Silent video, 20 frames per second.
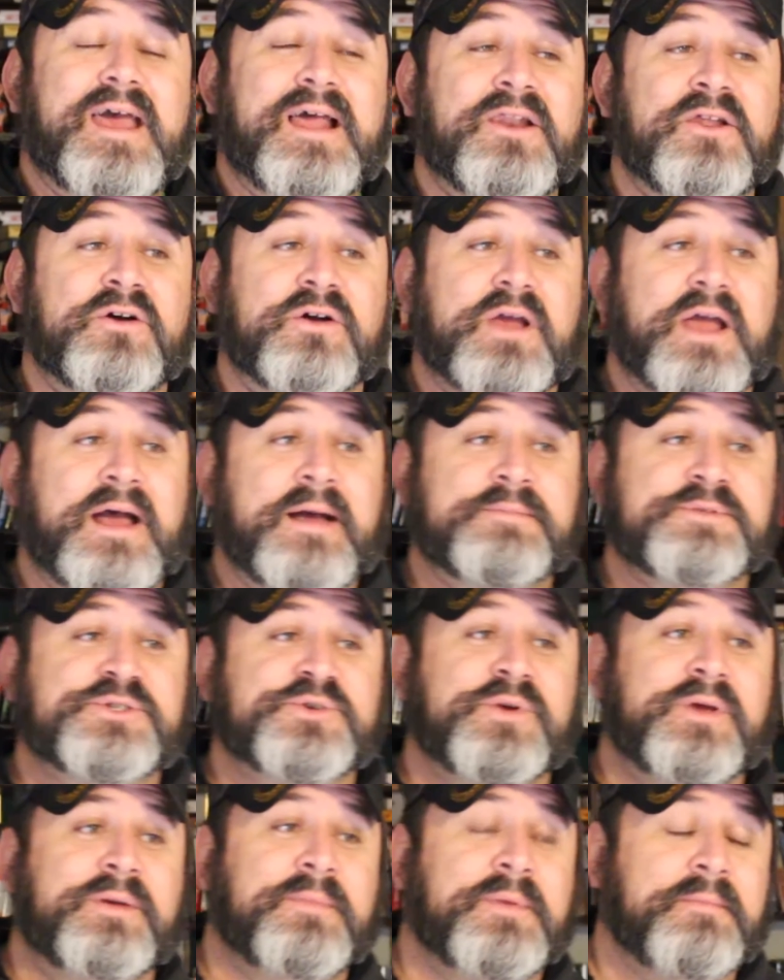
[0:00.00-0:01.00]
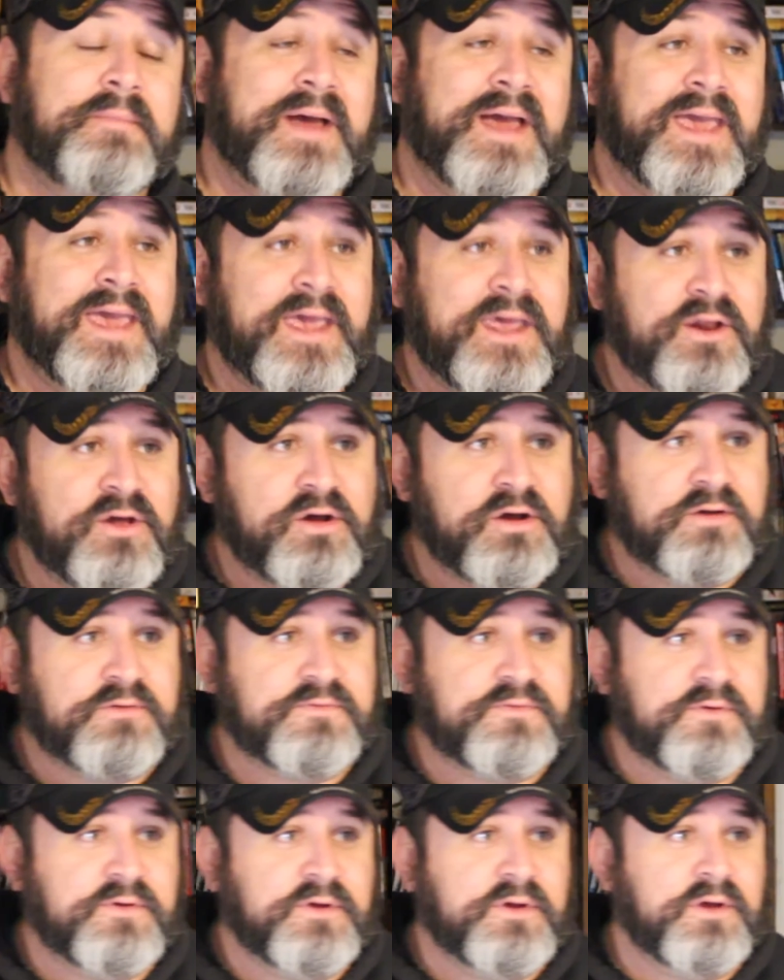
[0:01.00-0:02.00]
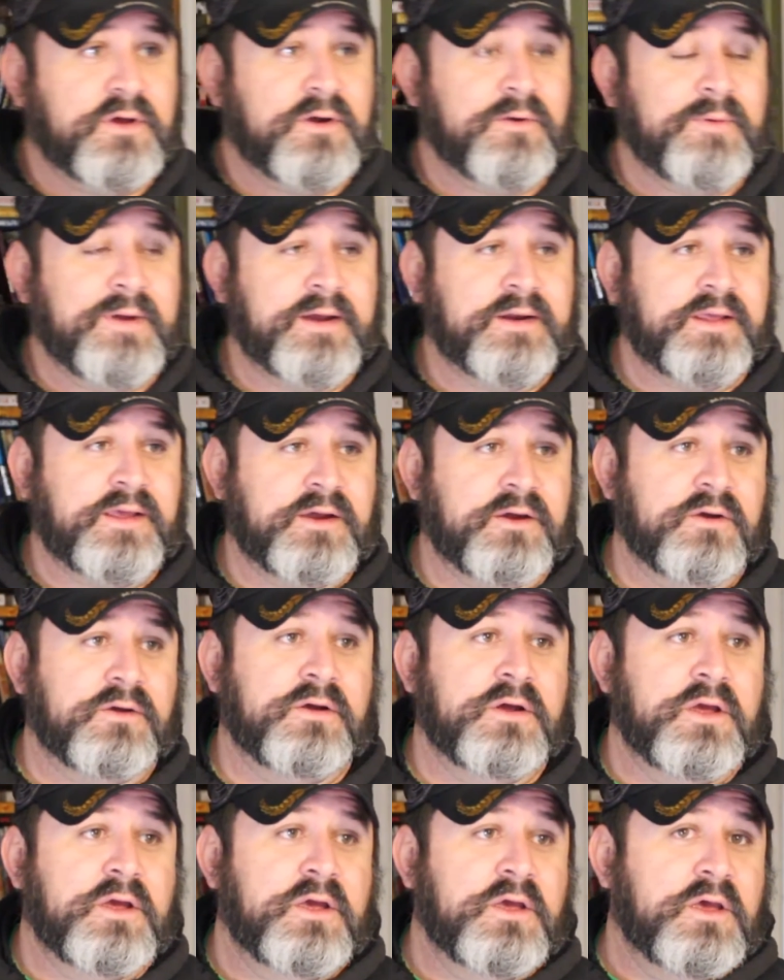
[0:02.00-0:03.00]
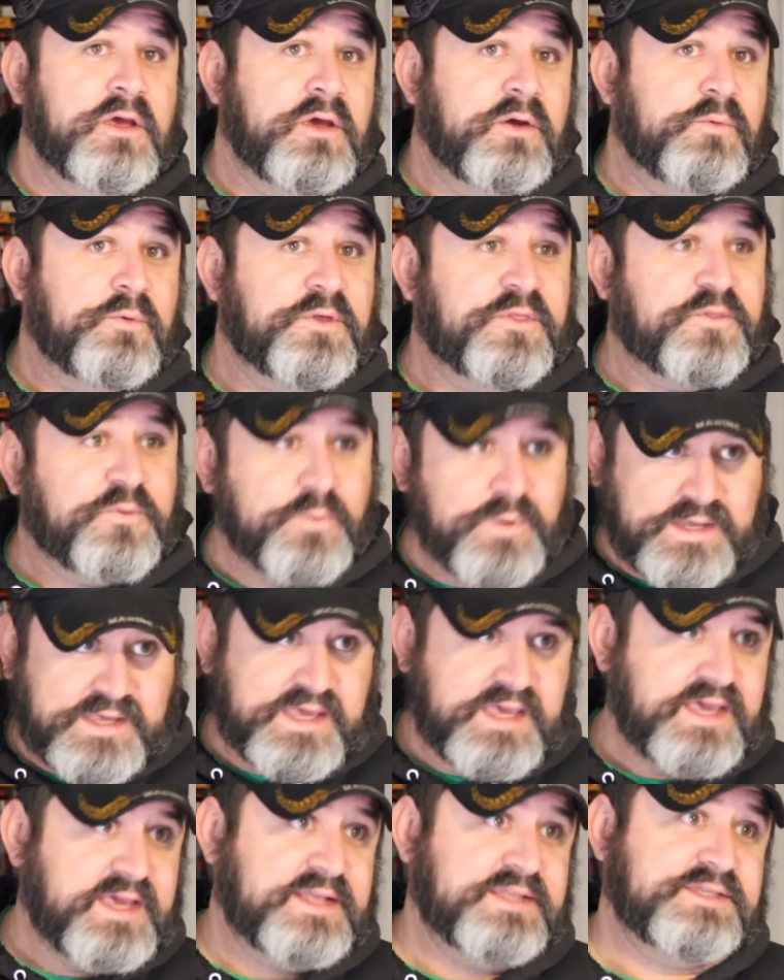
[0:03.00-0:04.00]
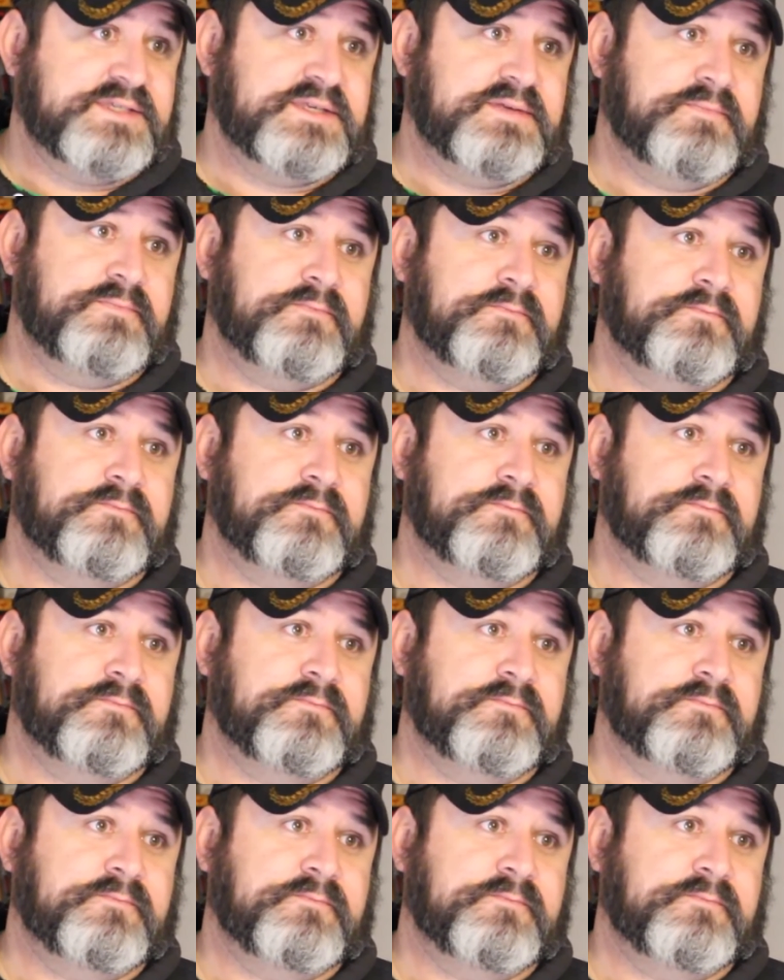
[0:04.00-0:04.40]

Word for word: Look, I'm screaming my head off around here with 3 kids.